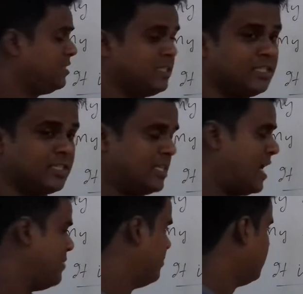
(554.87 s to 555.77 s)
is, it is
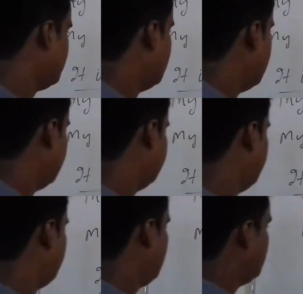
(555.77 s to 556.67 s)
time.
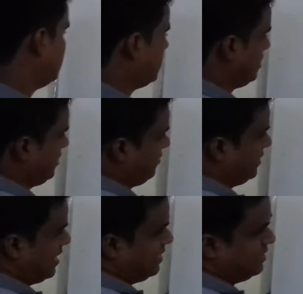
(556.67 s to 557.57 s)
The rule is,
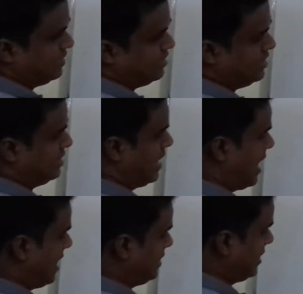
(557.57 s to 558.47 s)
if there is, it is high